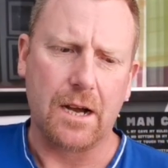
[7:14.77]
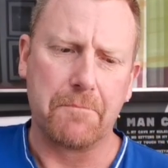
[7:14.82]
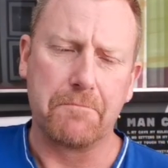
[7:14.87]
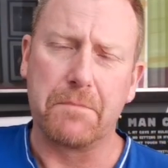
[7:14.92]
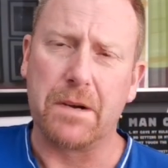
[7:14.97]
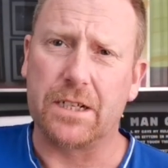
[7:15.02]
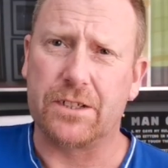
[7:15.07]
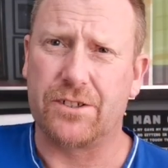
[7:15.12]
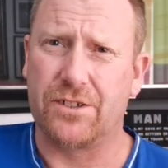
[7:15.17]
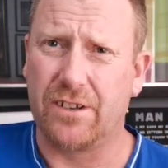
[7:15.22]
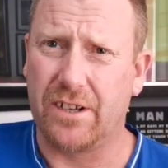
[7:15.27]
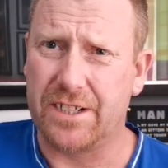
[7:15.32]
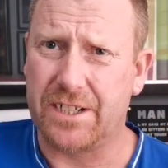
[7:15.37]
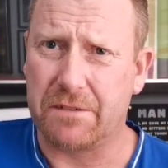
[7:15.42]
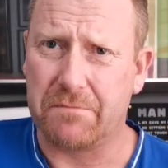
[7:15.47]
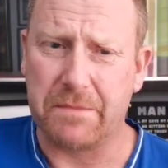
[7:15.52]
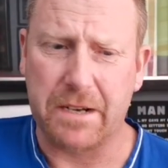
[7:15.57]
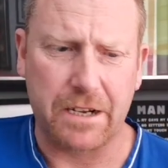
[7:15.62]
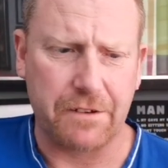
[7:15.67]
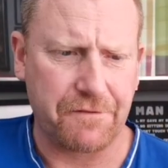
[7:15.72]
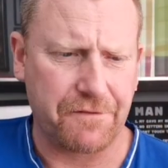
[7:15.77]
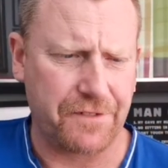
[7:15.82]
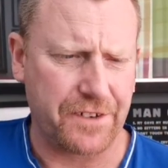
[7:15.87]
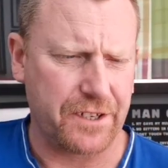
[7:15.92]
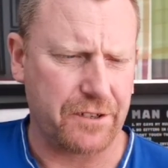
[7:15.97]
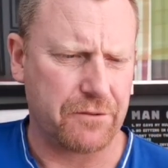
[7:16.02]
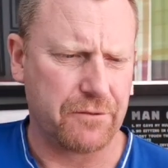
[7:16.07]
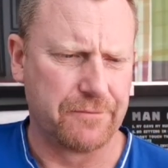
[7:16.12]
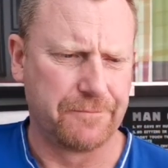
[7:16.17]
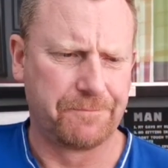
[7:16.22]
Much nicer
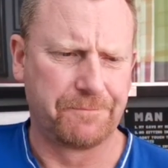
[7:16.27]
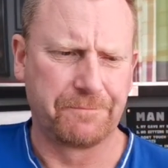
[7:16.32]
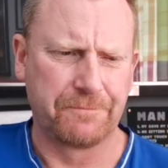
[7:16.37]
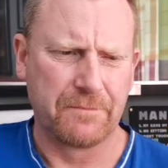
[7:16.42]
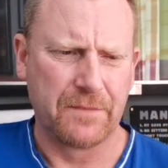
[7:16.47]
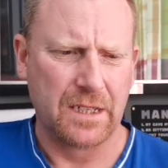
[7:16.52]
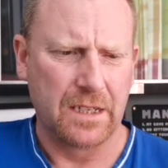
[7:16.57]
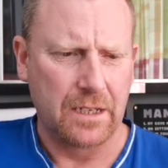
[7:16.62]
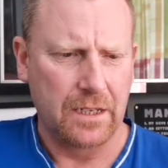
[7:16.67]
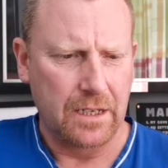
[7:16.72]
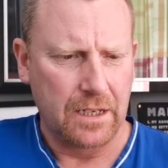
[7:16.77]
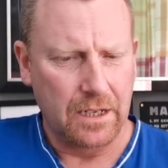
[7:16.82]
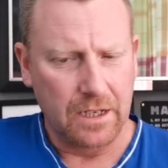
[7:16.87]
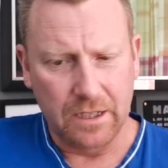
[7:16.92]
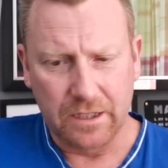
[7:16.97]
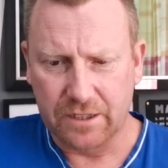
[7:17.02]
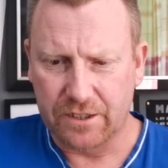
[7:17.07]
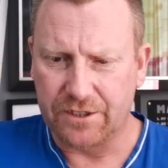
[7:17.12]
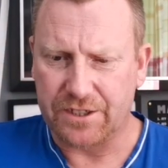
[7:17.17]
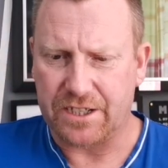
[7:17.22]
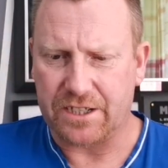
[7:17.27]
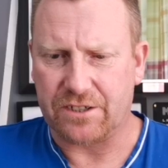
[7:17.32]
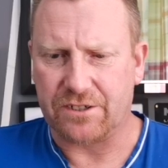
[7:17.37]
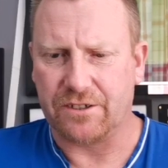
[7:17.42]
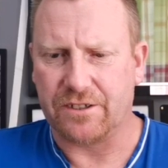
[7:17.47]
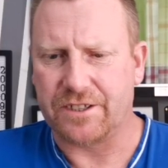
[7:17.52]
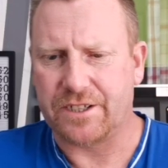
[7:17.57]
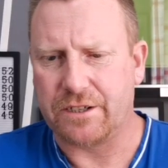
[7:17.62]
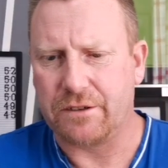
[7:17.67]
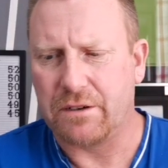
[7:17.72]
mouthfeel because it's
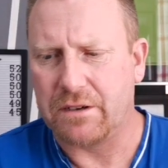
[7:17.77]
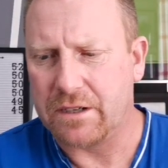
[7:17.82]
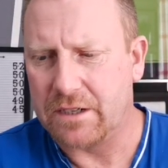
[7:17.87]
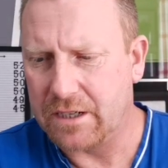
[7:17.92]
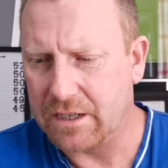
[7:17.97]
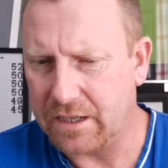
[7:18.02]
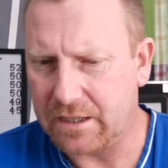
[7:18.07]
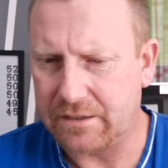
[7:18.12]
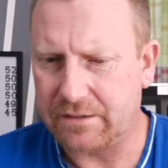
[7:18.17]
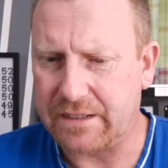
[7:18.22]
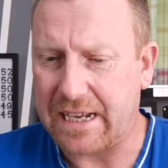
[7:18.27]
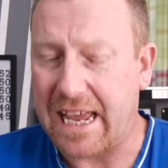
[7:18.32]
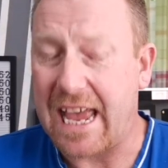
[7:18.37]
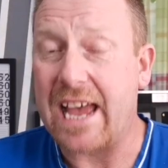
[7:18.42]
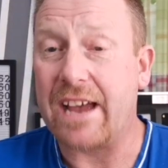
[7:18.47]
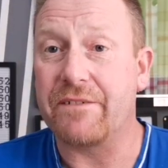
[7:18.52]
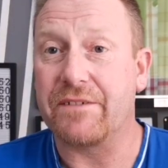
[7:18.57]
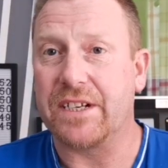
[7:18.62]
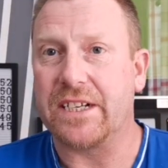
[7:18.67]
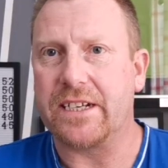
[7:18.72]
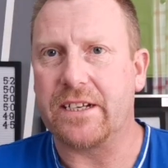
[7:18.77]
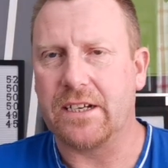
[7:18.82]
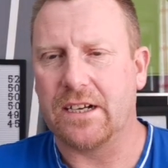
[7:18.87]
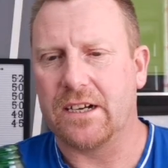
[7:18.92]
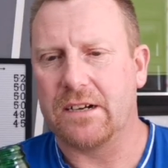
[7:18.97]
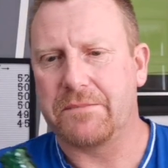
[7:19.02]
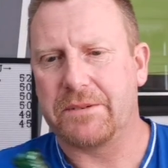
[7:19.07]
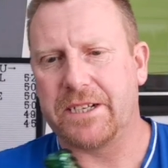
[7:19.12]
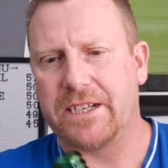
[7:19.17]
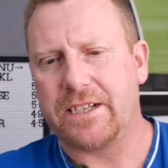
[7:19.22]
not so heavily
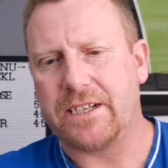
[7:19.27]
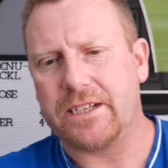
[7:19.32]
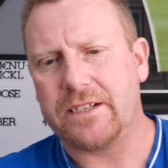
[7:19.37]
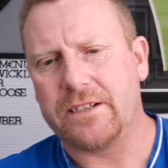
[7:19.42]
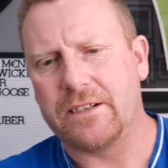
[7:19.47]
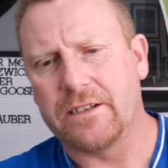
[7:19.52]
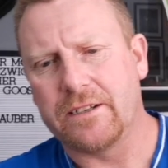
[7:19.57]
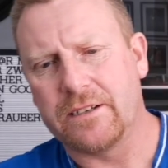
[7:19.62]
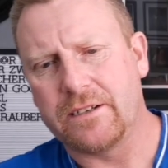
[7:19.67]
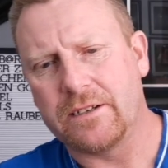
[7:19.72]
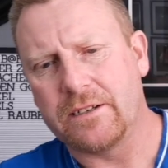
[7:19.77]
carbonated.